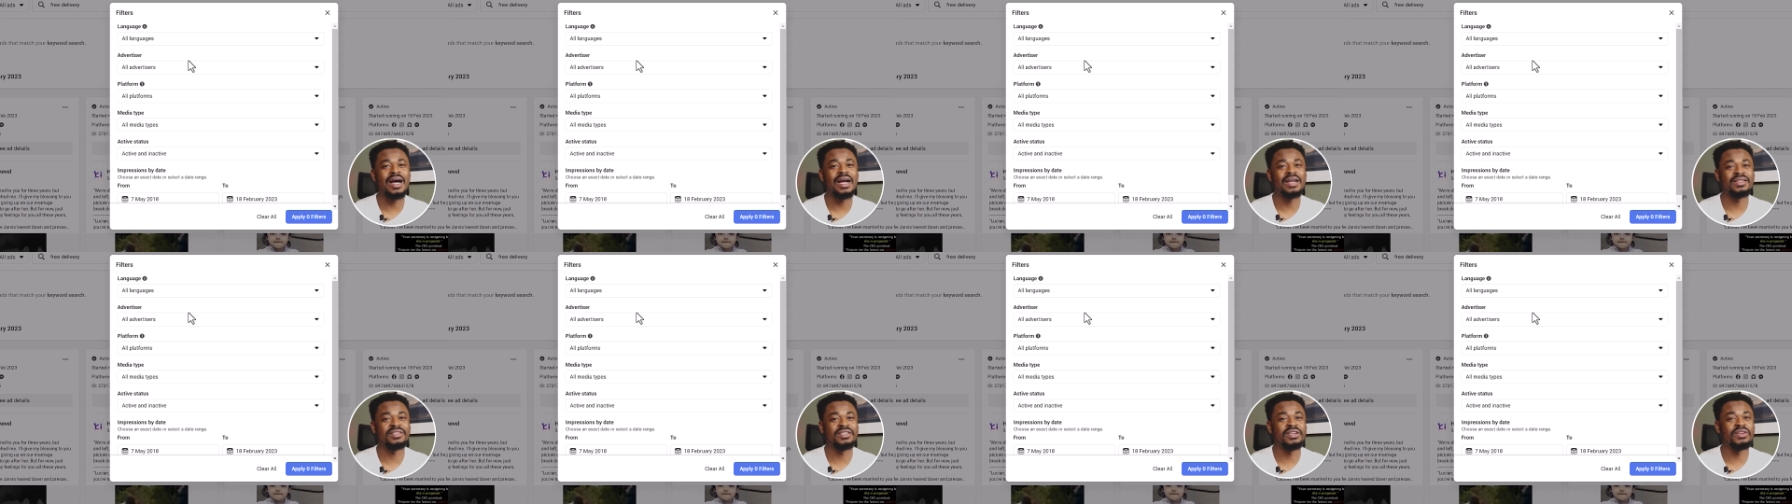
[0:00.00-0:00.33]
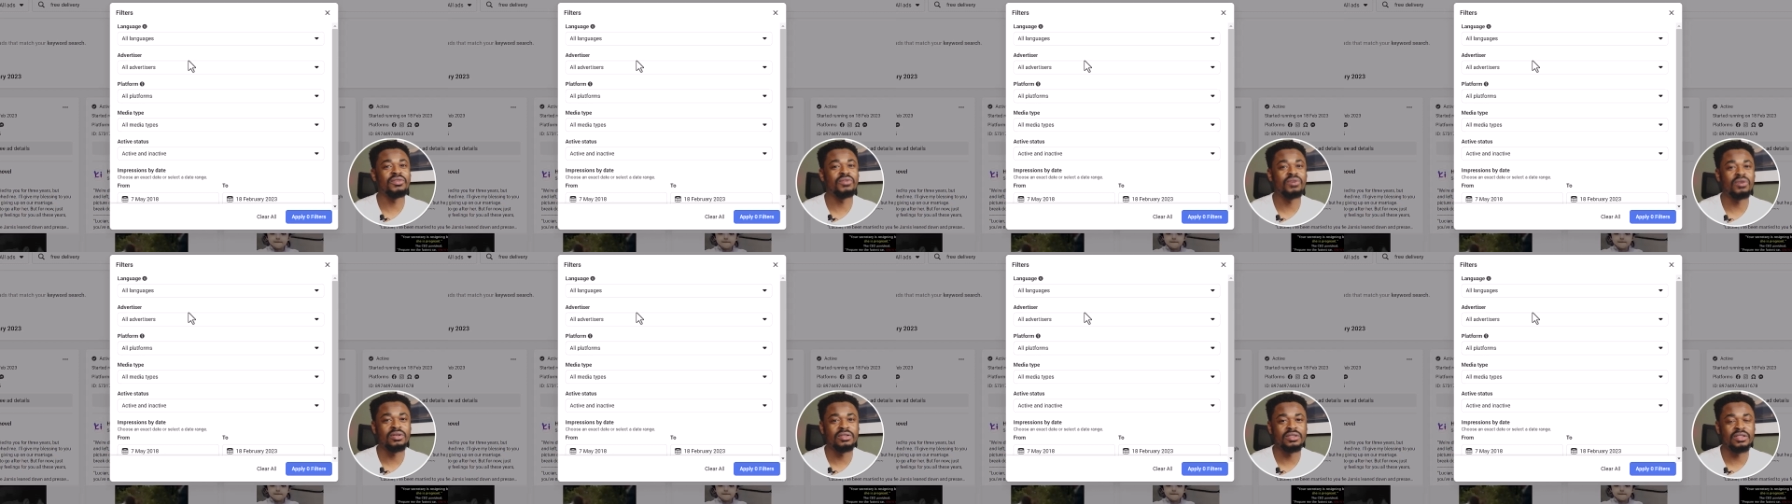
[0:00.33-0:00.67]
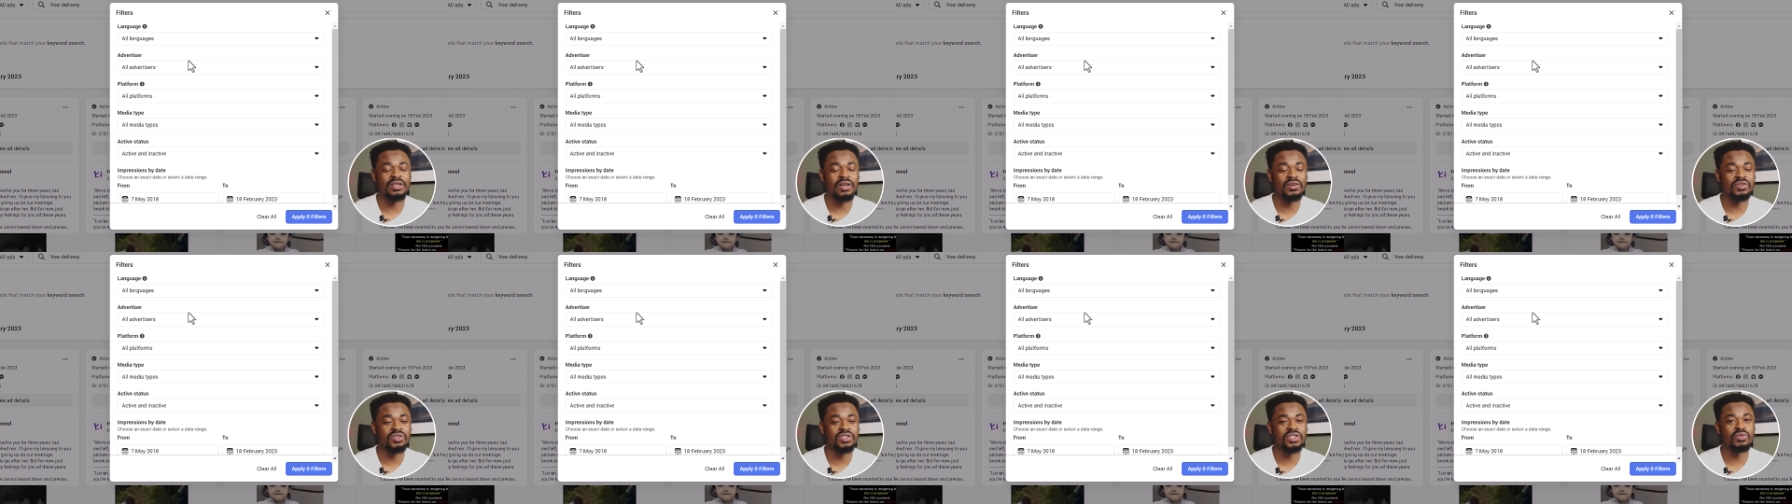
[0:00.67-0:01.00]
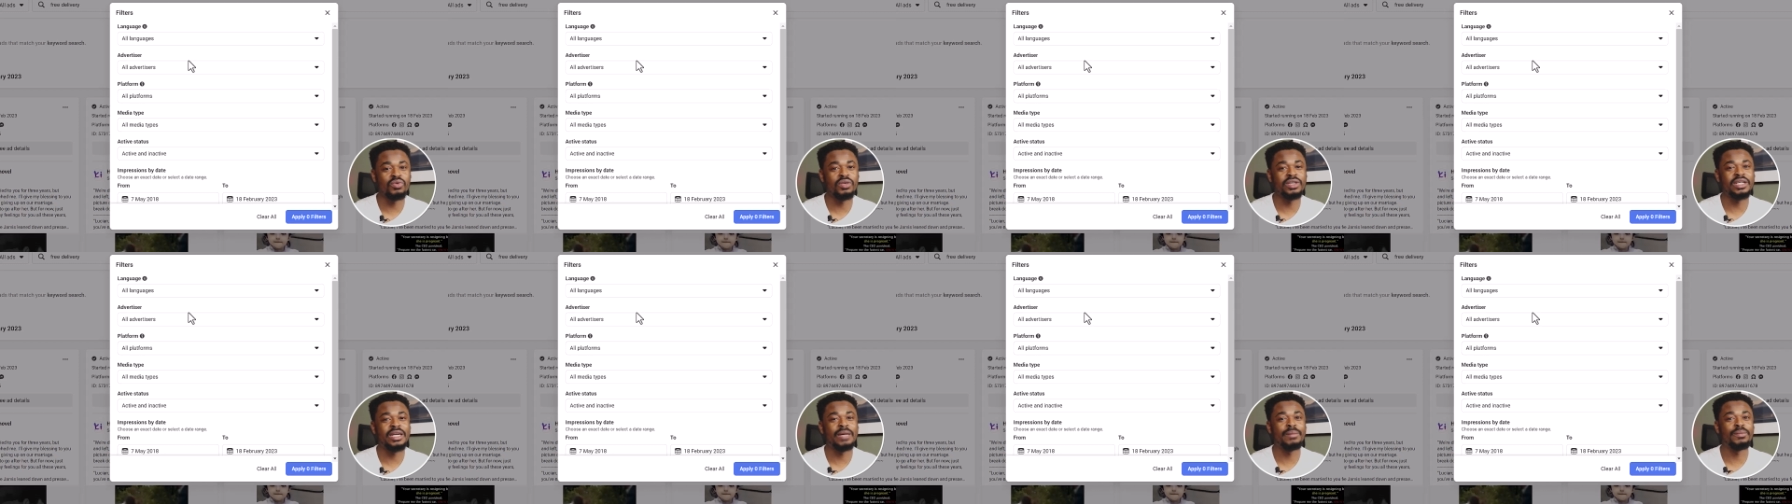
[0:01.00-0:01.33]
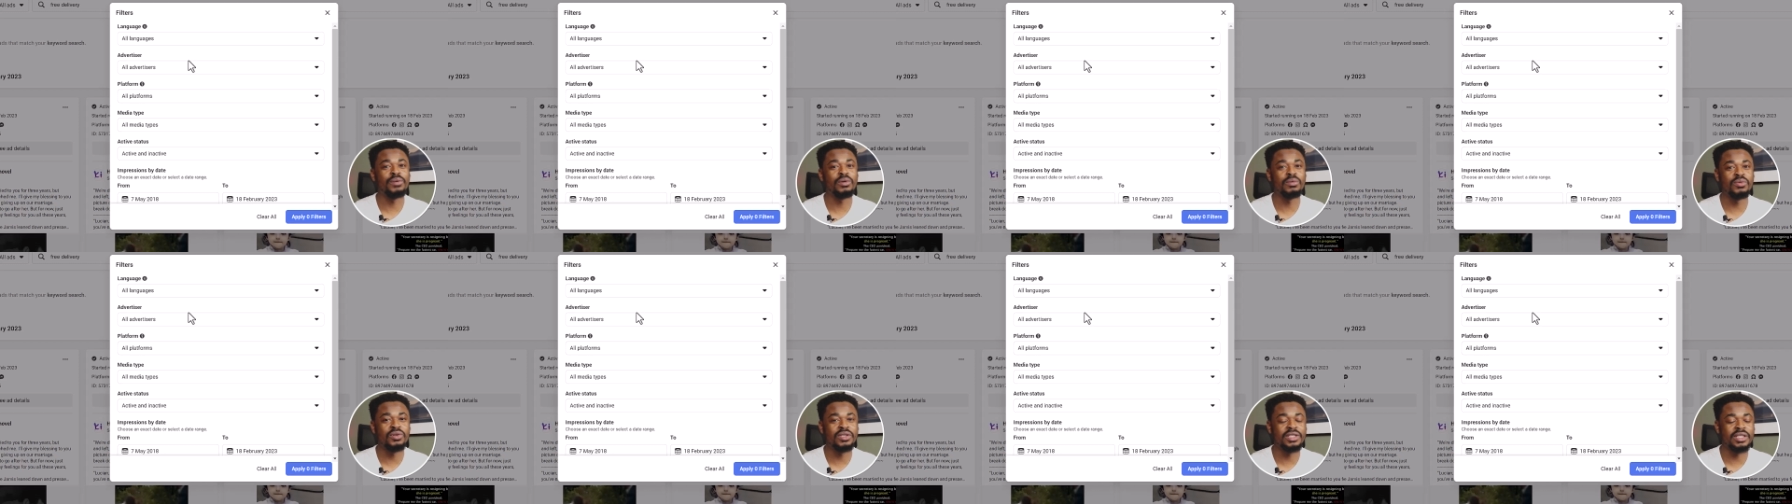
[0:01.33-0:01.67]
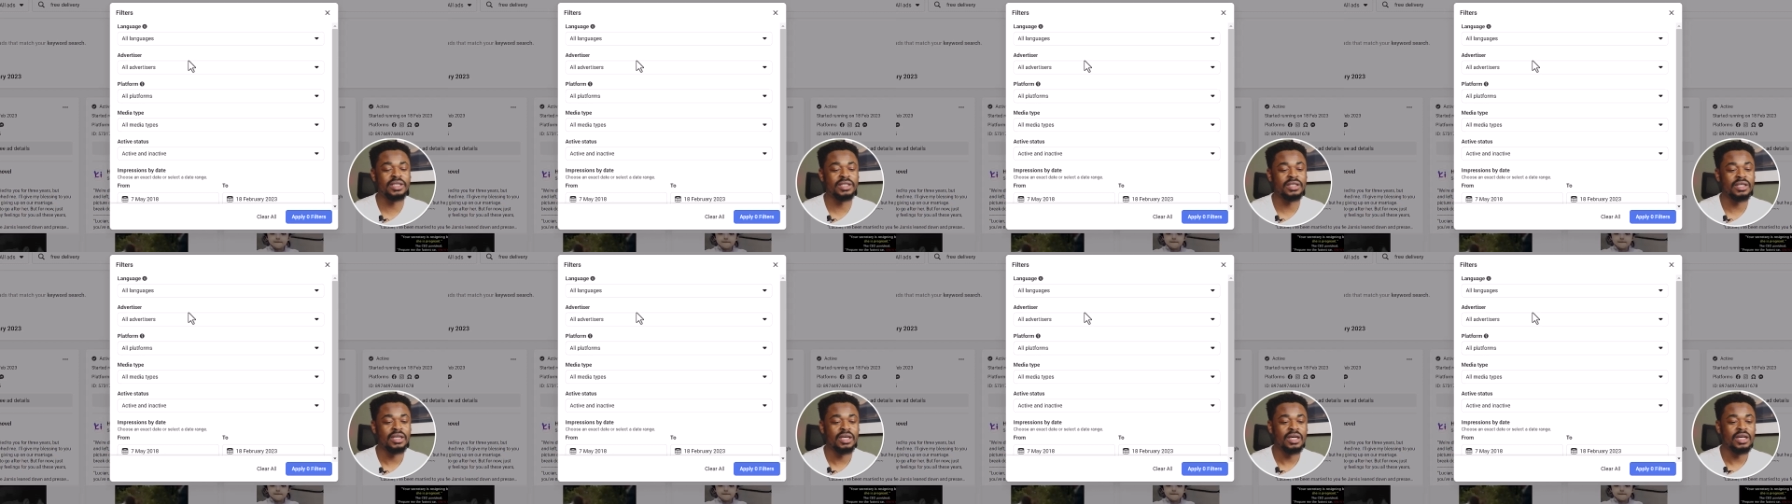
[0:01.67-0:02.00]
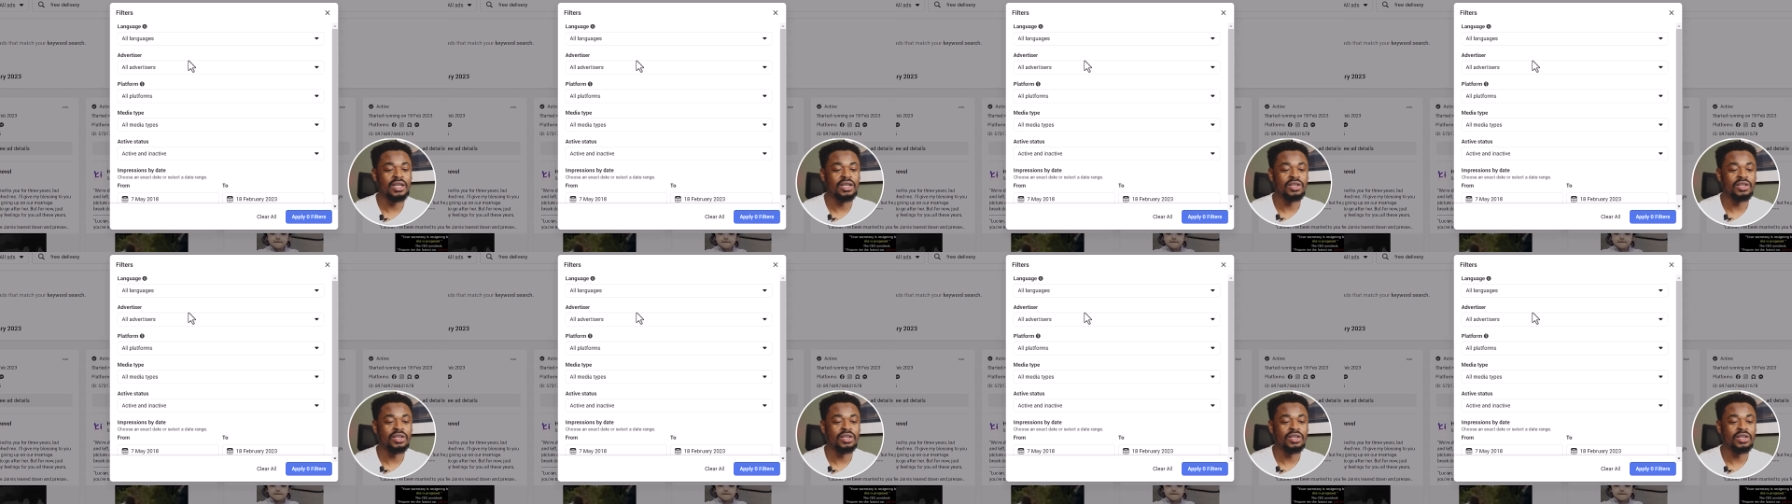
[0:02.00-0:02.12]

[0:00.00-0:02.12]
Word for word: ads they run, you want to see what they are promoting,